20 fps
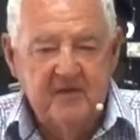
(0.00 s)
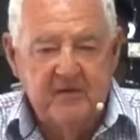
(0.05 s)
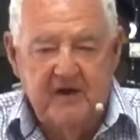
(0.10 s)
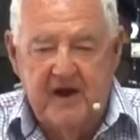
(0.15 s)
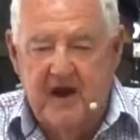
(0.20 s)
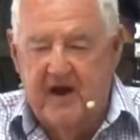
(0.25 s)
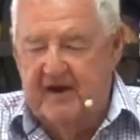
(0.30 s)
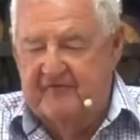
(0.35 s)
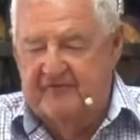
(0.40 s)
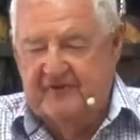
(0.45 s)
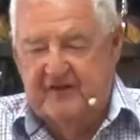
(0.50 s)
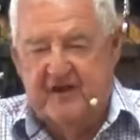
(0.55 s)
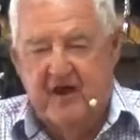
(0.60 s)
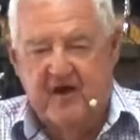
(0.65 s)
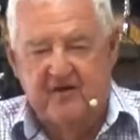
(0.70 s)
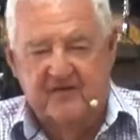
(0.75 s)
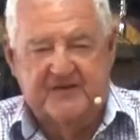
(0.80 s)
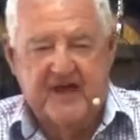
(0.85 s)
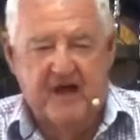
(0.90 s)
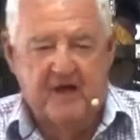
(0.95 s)
We don't have to
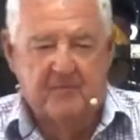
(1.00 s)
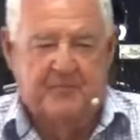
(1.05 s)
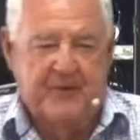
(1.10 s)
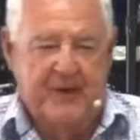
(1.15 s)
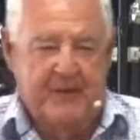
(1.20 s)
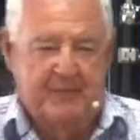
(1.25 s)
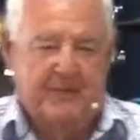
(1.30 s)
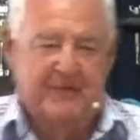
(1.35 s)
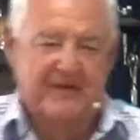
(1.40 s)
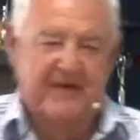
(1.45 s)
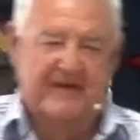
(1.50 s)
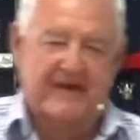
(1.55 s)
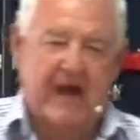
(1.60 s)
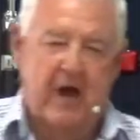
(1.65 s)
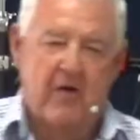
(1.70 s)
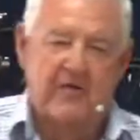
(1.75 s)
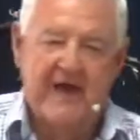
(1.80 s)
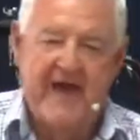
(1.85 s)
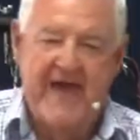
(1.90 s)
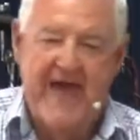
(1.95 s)
go and tell people you're
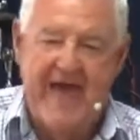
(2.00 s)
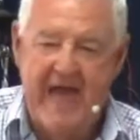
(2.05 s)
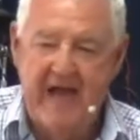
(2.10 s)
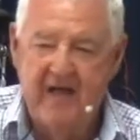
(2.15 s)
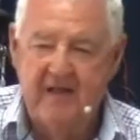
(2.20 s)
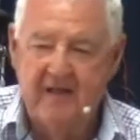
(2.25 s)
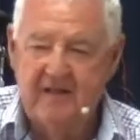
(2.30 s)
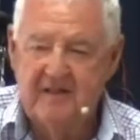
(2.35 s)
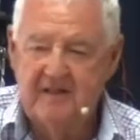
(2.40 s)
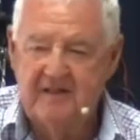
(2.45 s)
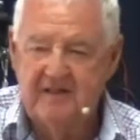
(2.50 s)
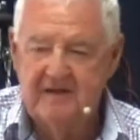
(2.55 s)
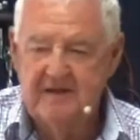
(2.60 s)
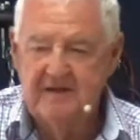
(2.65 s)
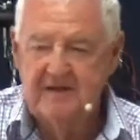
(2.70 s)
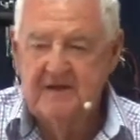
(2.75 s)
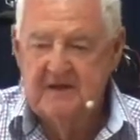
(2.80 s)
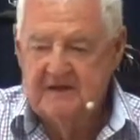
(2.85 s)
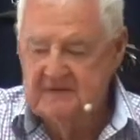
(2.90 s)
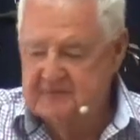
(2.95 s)
going to hell.
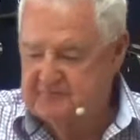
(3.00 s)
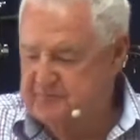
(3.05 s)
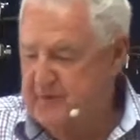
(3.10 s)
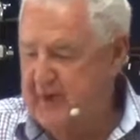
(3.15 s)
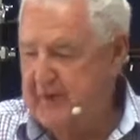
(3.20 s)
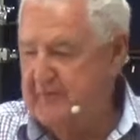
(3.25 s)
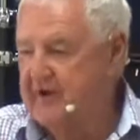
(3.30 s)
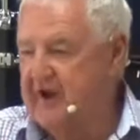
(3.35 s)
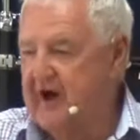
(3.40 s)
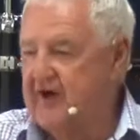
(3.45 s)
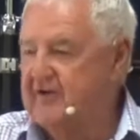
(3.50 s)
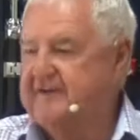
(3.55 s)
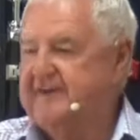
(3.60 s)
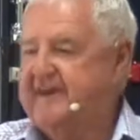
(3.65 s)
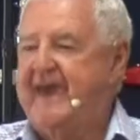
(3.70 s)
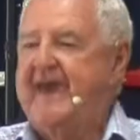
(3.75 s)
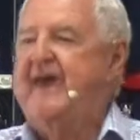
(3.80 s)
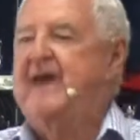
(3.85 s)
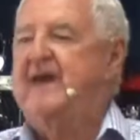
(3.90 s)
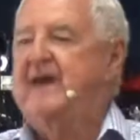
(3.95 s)
People don't
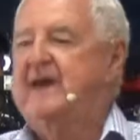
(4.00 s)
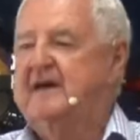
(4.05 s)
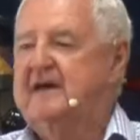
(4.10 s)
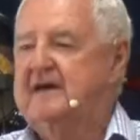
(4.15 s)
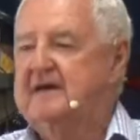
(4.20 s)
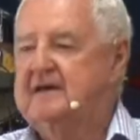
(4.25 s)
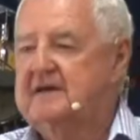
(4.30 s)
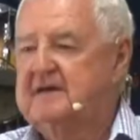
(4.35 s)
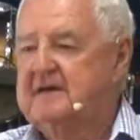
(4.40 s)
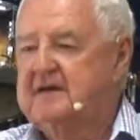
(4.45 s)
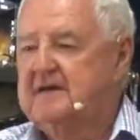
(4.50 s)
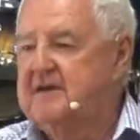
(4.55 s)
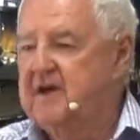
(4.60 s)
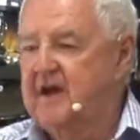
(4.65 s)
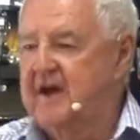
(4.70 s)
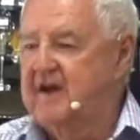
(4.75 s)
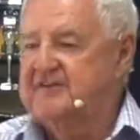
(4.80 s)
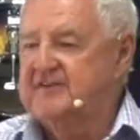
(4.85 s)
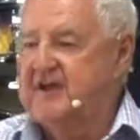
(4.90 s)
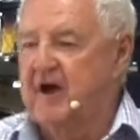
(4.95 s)
care. You
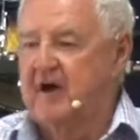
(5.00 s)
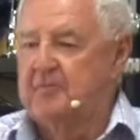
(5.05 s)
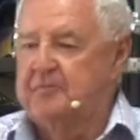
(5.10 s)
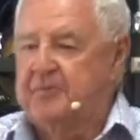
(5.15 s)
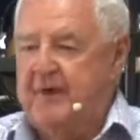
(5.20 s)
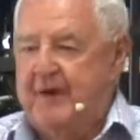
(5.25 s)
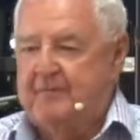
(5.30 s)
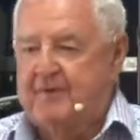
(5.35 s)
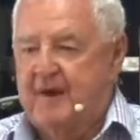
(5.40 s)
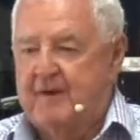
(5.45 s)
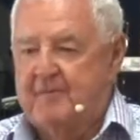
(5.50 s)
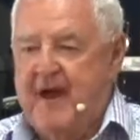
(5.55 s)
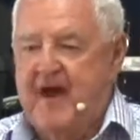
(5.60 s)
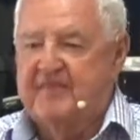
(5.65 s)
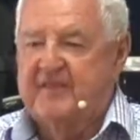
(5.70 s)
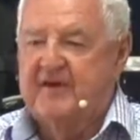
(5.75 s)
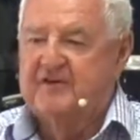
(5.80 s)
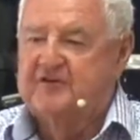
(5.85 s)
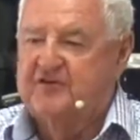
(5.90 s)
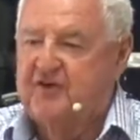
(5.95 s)
got to tell people
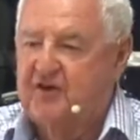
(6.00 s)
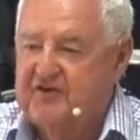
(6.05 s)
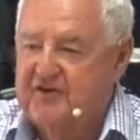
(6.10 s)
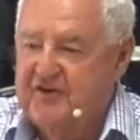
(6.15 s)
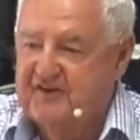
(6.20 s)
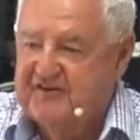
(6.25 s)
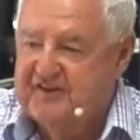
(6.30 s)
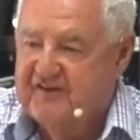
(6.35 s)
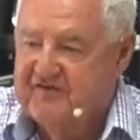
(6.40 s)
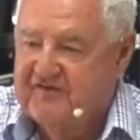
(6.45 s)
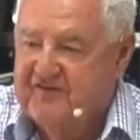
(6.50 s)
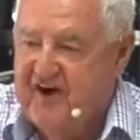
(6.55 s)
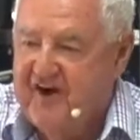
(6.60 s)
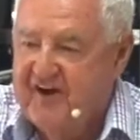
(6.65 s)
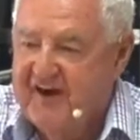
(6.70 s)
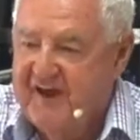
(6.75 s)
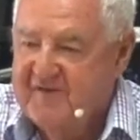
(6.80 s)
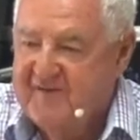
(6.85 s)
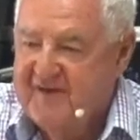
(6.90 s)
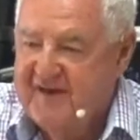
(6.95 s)
about the goodness of
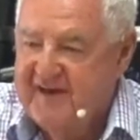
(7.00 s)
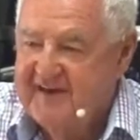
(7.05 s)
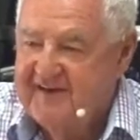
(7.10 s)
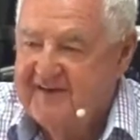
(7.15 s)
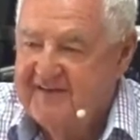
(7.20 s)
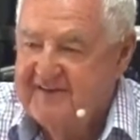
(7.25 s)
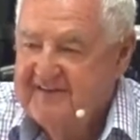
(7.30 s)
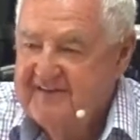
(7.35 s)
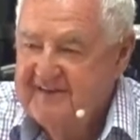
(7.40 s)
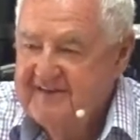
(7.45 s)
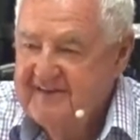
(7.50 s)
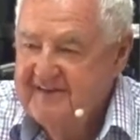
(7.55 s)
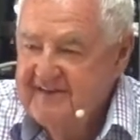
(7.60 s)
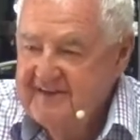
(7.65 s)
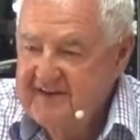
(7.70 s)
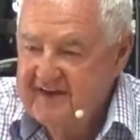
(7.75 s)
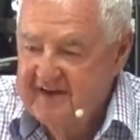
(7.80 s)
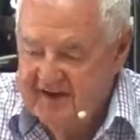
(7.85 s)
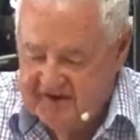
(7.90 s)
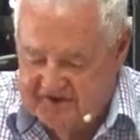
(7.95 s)
God. Amen.
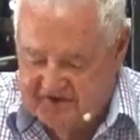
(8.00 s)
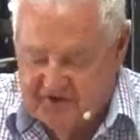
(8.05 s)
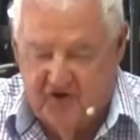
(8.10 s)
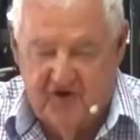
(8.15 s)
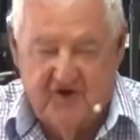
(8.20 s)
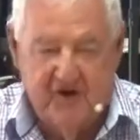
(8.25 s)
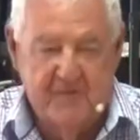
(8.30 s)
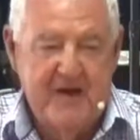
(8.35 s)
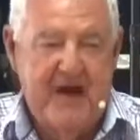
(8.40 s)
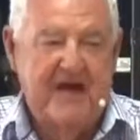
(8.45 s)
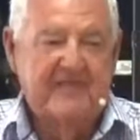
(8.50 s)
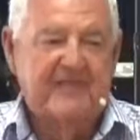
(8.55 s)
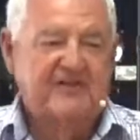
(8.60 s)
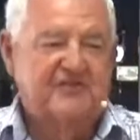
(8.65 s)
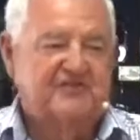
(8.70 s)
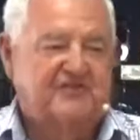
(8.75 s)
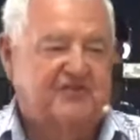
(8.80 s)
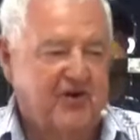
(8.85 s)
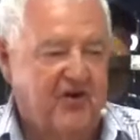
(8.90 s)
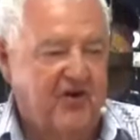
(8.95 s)
You got to talk about the
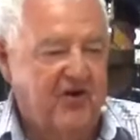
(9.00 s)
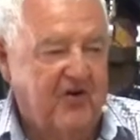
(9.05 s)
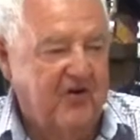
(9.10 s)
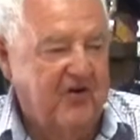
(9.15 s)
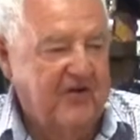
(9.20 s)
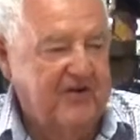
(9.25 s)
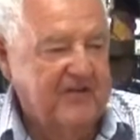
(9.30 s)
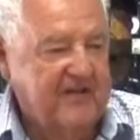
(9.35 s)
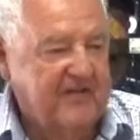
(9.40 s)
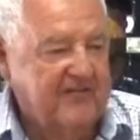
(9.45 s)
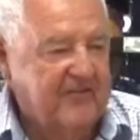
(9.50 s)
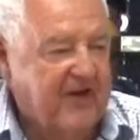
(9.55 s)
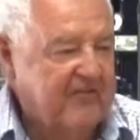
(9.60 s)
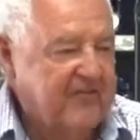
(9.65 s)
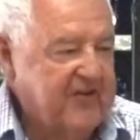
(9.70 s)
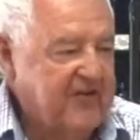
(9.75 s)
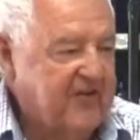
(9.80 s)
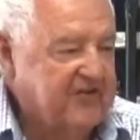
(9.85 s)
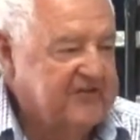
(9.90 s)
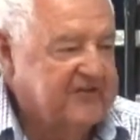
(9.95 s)
joy
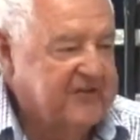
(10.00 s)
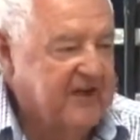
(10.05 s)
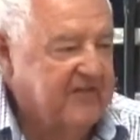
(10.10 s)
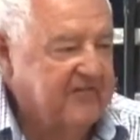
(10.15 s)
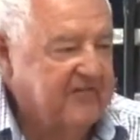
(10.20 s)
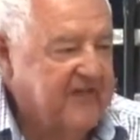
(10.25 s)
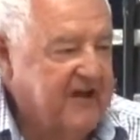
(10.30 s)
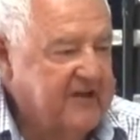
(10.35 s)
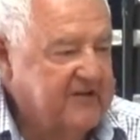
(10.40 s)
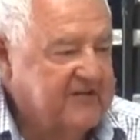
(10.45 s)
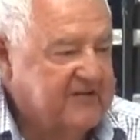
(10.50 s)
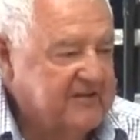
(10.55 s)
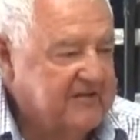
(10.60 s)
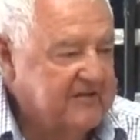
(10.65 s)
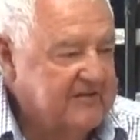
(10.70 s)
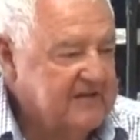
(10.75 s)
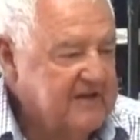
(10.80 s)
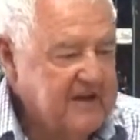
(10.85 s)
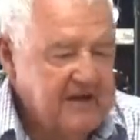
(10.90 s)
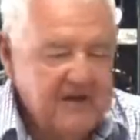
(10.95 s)
of your
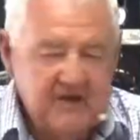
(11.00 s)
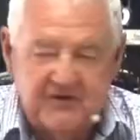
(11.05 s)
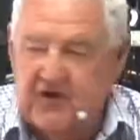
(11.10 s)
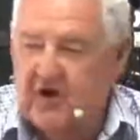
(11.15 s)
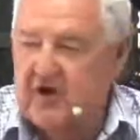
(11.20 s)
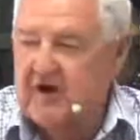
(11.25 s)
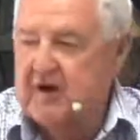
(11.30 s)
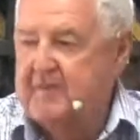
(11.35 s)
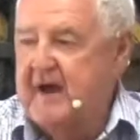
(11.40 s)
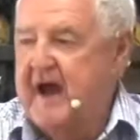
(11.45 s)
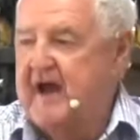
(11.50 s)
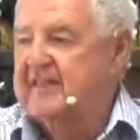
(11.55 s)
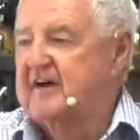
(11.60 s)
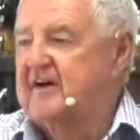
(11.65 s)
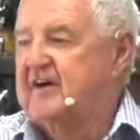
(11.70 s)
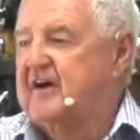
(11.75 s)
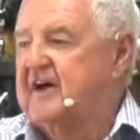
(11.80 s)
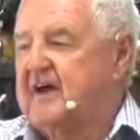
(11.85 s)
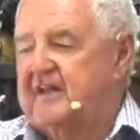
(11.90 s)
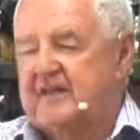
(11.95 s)
salvation. Talk about
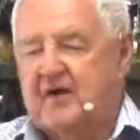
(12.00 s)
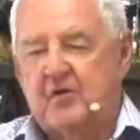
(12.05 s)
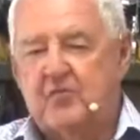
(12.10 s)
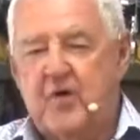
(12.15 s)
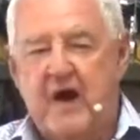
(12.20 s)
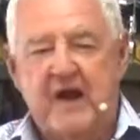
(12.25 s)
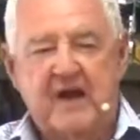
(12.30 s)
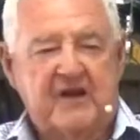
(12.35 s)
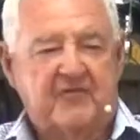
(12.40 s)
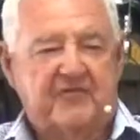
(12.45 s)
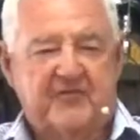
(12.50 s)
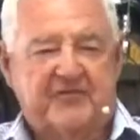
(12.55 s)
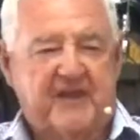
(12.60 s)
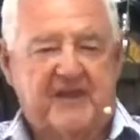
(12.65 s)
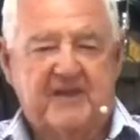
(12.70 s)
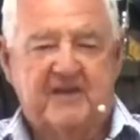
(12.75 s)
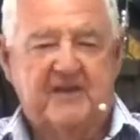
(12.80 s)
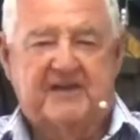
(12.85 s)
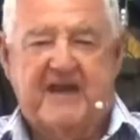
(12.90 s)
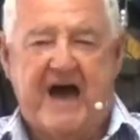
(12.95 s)
the wonderful
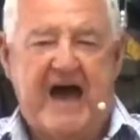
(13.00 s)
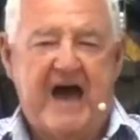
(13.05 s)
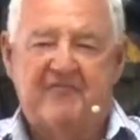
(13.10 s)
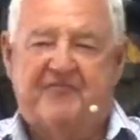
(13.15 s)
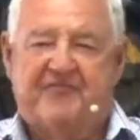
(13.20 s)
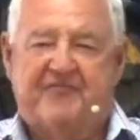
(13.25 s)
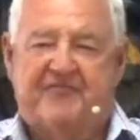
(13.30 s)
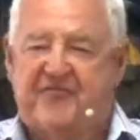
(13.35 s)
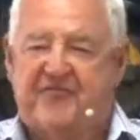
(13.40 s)
thing. You can't